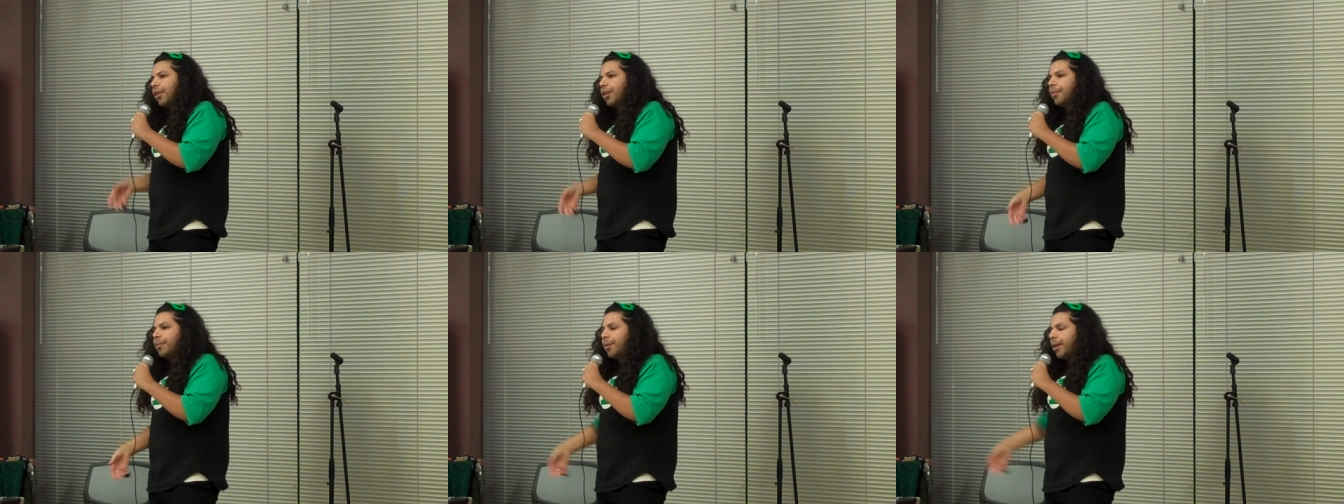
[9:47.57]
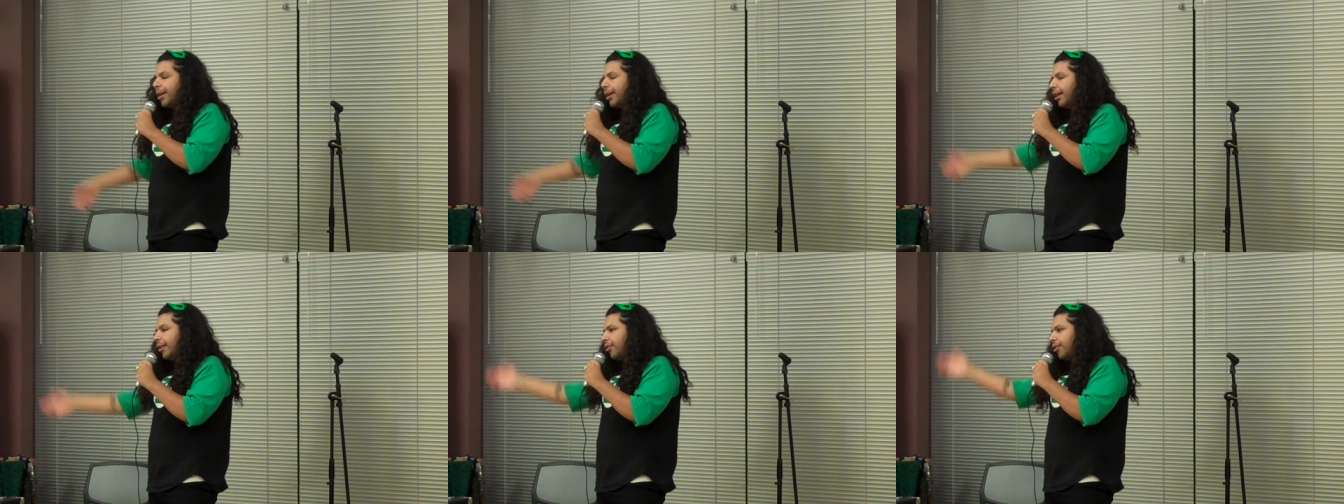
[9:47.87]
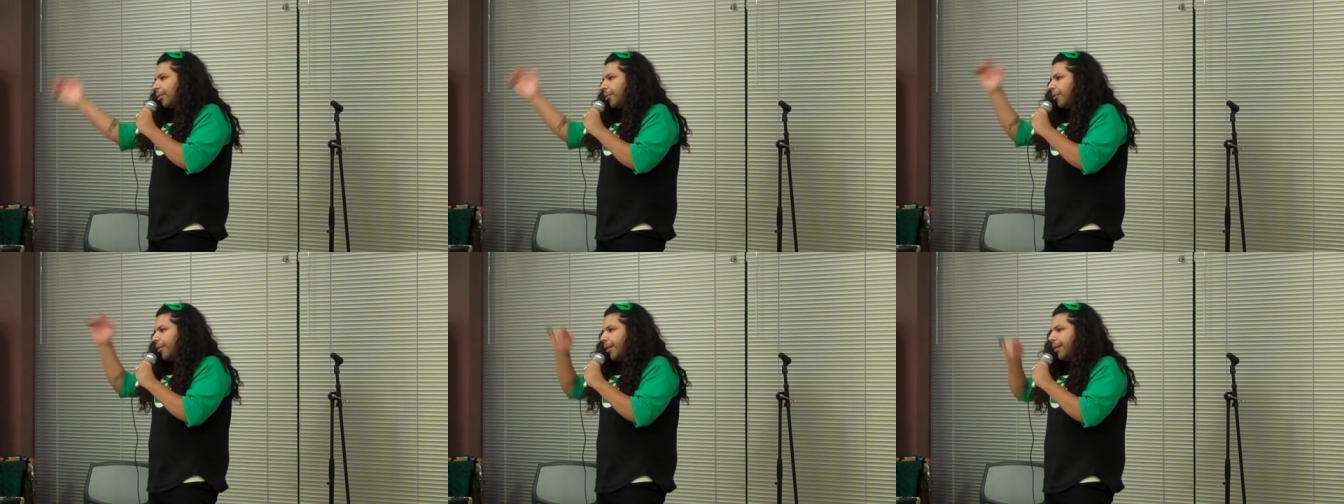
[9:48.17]
We're going to bring
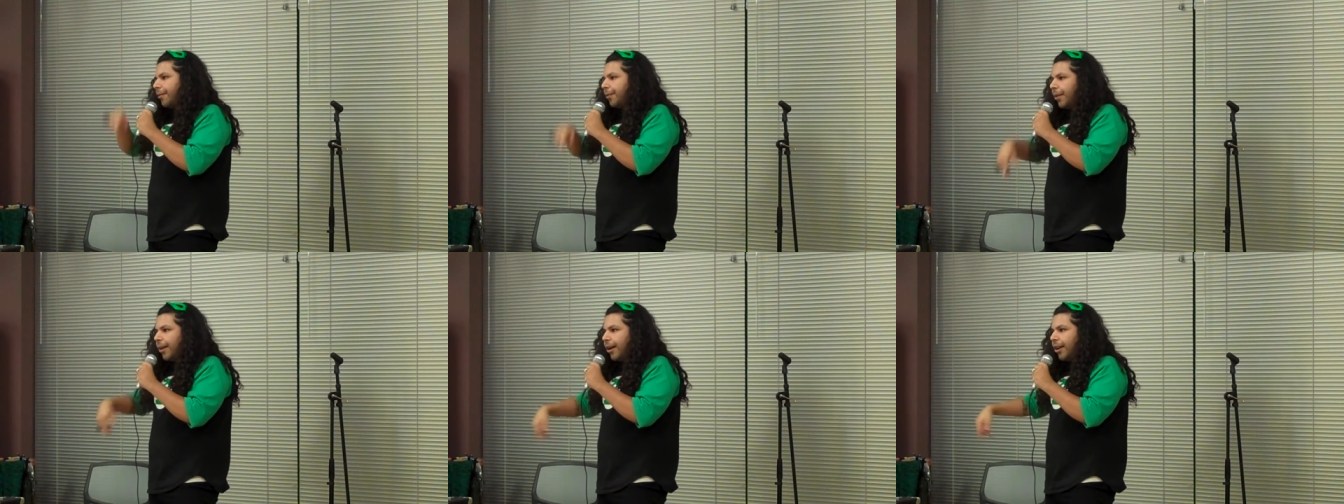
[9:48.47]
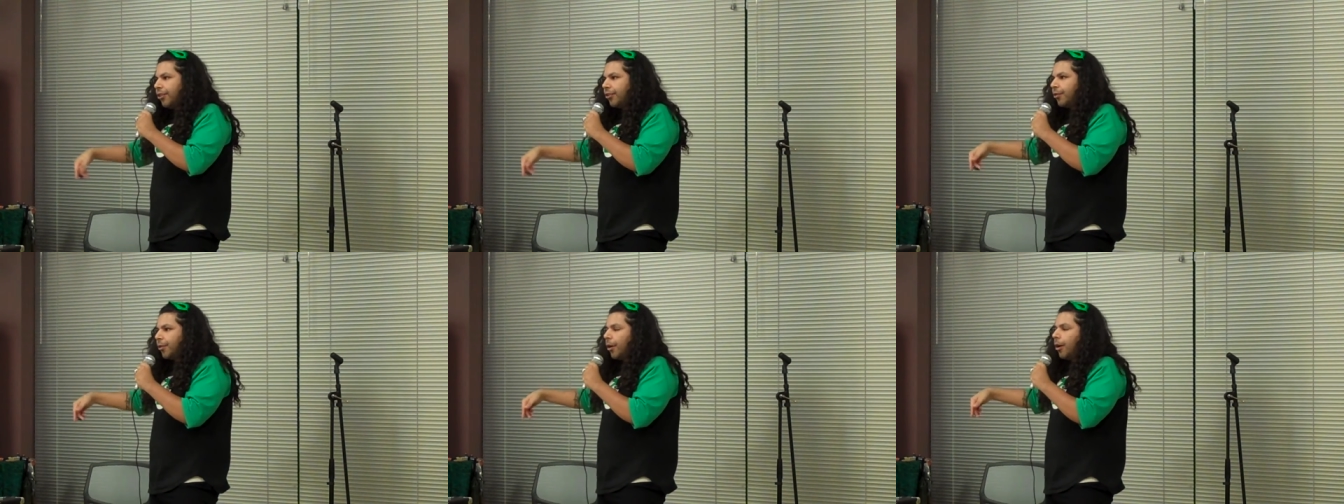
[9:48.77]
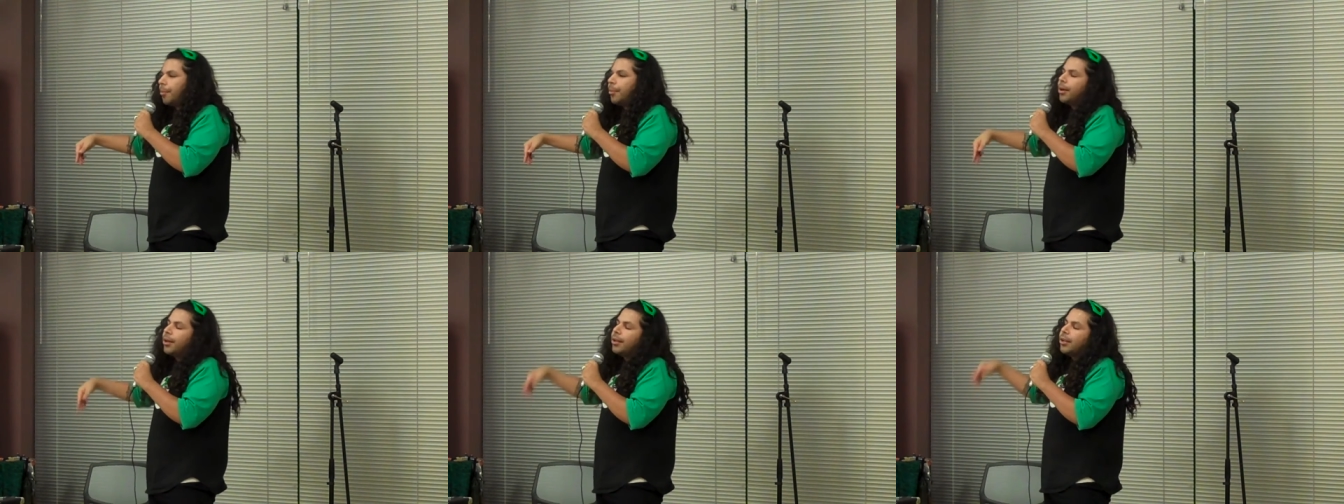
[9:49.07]
in some of our friends
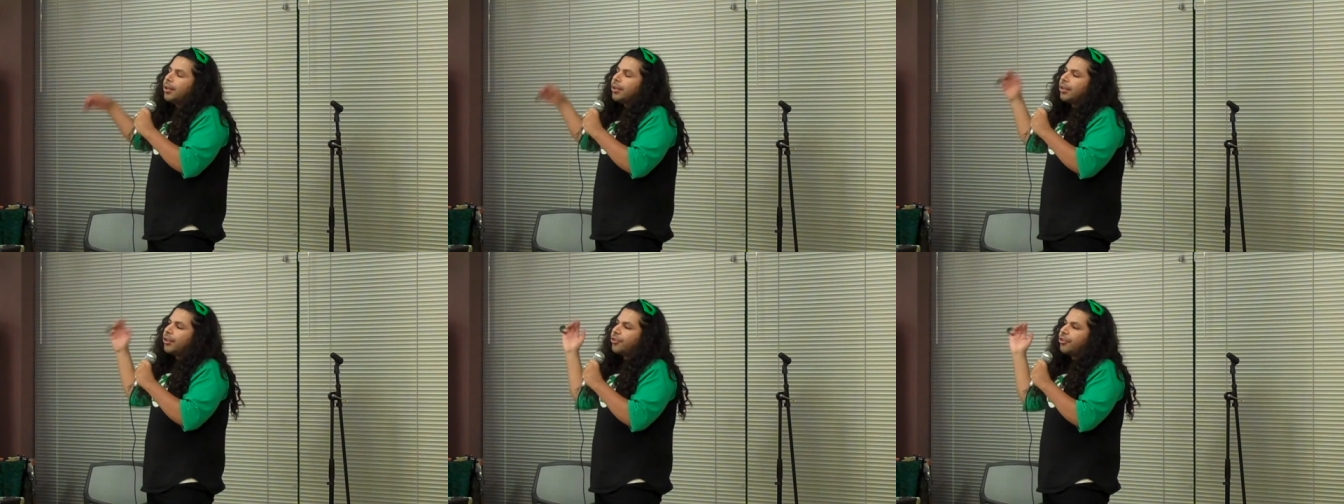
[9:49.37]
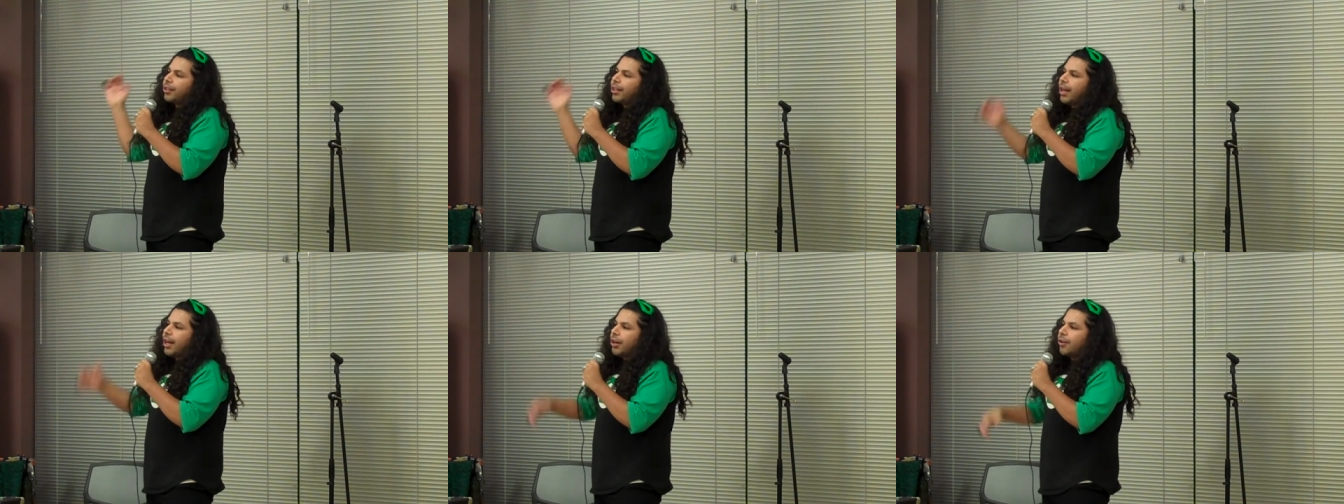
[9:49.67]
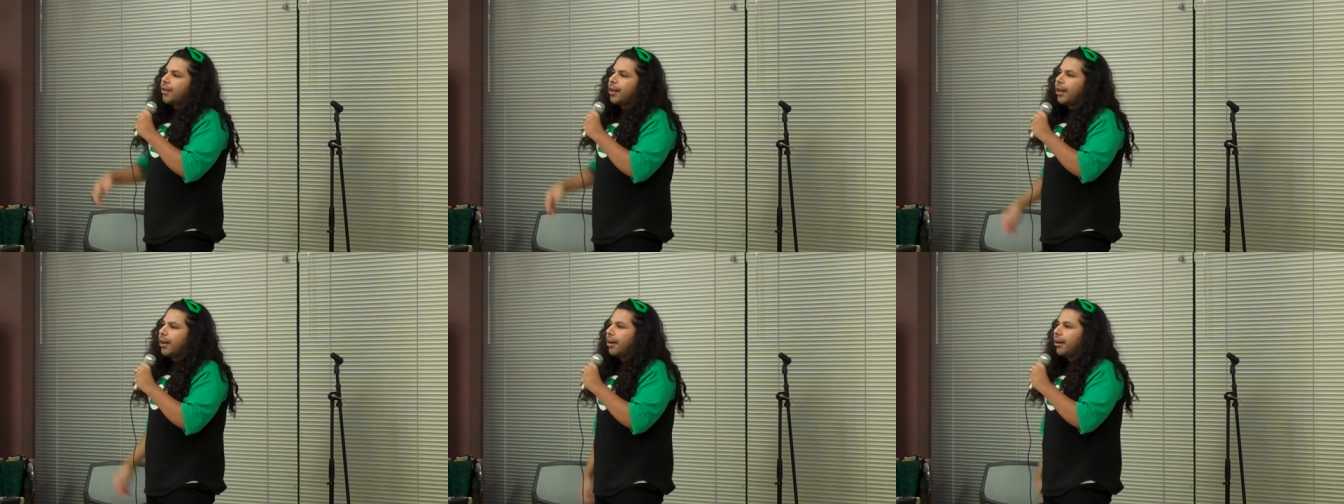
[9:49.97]
from the
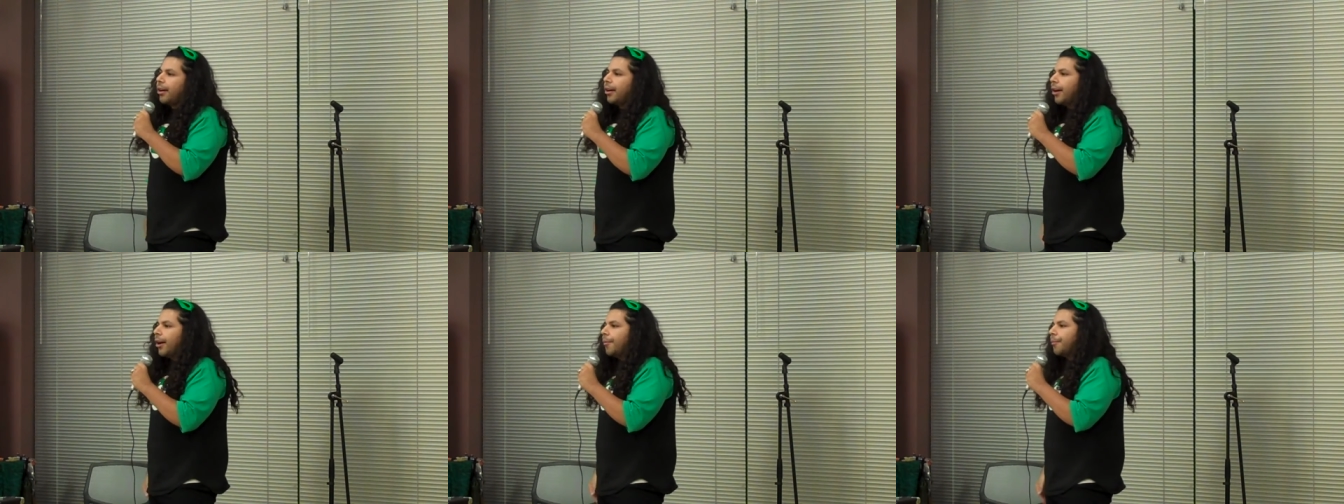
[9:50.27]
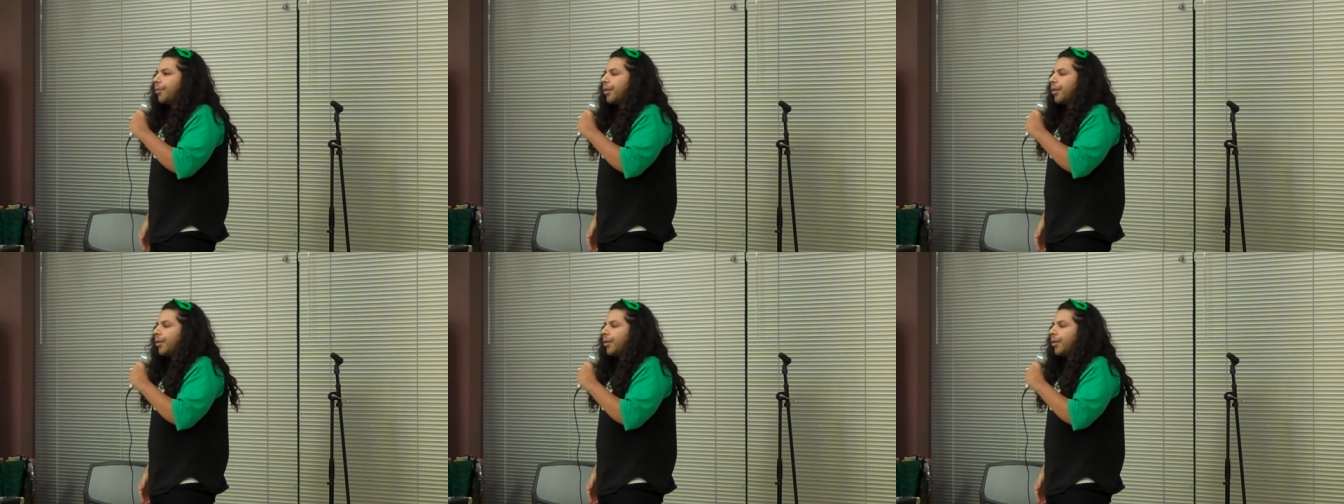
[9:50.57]
Chicago area,